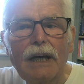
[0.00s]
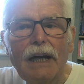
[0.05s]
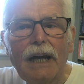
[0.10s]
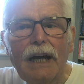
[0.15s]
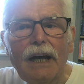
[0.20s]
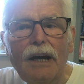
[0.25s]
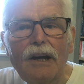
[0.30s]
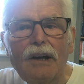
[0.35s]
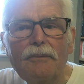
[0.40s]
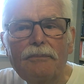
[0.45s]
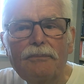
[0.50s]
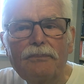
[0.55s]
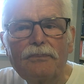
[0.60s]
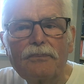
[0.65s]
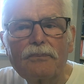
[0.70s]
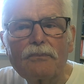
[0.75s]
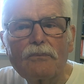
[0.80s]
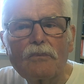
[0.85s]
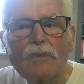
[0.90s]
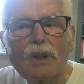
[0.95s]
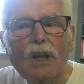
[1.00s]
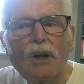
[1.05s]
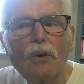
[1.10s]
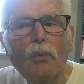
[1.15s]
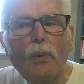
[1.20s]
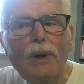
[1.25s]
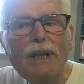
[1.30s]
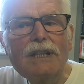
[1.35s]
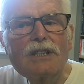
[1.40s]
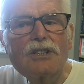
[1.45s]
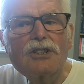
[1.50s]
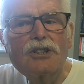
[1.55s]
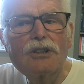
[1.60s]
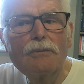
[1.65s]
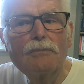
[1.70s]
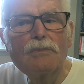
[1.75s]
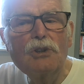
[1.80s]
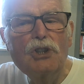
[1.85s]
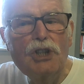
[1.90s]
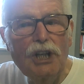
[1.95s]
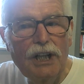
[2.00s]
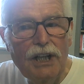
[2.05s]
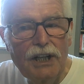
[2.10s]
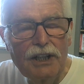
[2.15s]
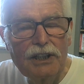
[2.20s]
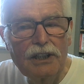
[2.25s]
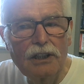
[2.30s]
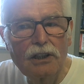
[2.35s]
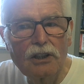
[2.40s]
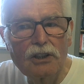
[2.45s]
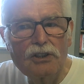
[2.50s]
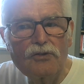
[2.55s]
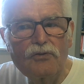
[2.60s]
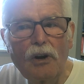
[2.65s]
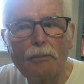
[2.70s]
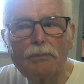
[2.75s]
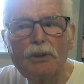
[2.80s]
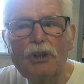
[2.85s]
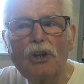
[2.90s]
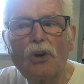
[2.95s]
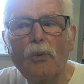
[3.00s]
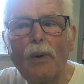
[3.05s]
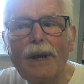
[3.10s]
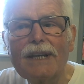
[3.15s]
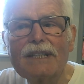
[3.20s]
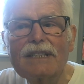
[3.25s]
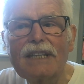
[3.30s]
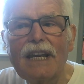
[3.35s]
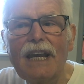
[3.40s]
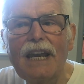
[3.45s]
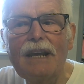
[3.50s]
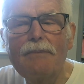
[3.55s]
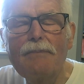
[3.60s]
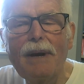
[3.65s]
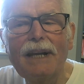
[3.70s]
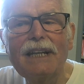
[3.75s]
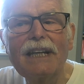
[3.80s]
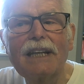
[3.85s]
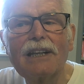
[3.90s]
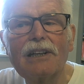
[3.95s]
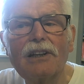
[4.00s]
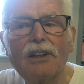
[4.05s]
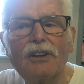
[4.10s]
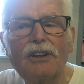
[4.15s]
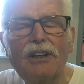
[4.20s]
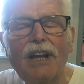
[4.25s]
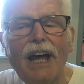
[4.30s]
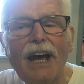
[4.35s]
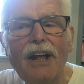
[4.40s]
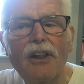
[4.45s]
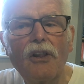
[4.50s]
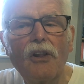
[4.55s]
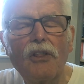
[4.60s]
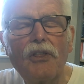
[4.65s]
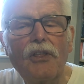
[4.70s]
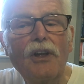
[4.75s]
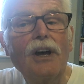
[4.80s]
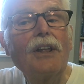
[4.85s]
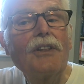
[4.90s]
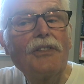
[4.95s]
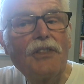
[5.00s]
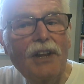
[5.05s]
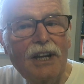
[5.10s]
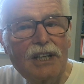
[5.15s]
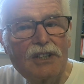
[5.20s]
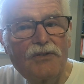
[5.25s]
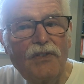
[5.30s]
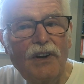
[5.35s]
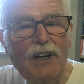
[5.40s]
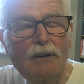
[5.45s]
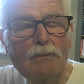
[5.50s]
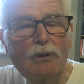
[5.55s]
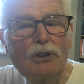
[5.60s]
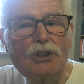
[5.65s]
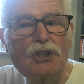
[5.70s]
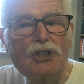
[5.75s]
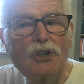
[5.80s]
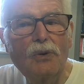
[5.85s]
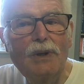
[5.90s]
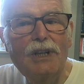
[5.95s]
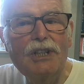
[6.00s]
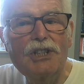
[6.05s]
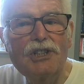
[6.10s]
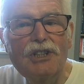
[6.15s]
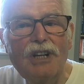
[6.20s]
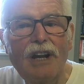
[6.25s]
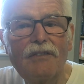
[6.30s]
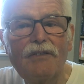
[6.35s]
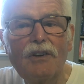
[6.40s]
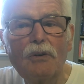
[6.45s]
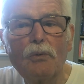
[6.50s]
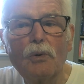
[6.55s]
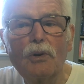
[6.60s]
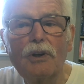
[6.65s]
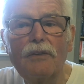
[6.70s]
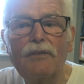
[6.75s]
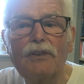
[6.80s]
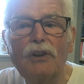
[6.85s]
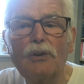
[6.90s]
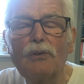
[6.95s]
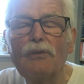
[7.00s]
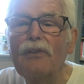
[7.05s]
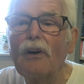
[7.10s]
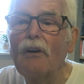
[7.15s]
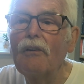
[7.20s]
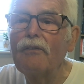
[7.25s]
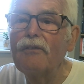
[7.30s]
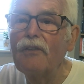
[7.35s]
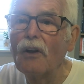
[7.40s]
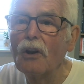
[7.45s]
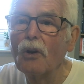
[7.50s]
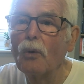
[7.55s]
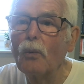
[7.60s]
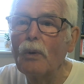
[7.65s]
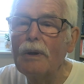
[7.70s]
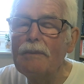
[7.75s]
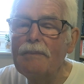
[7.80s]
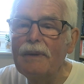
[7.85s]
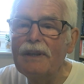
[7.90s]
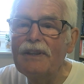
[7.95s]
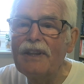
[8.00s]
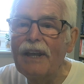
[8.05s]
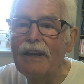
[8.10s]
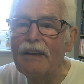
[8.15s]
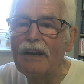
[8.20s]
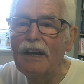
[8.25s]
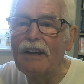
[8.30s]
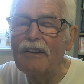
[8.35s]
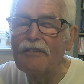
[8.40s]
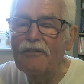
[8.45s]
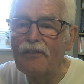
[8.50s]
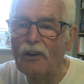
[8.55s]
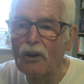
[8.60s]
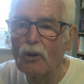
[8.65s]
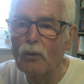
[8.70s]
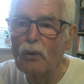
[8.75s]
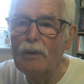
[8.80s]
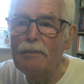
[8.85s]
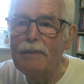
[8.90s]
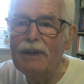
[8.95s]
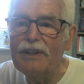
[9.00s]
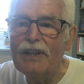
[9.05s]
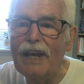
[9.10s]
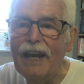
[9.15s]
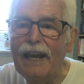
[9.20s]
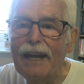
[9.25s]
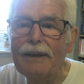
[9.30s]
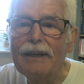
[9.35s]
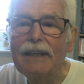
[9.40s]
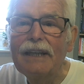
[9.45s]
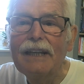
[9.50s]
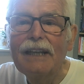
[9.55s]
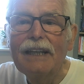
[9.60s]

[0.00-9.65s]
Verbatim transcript: Um, Winsome Journals from the USA Medical and Health Thanks very much to each and every one of you for following me, th- uh, following me there.